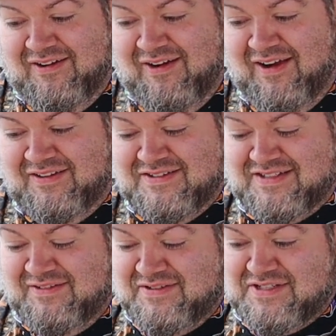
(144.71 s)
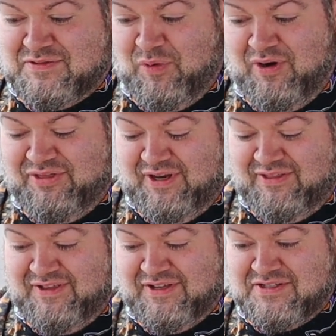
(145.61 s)
All right, let's see if this is worth
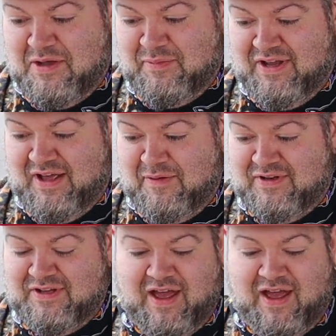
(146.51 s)
anything. So I'm gonna, I'm gonna.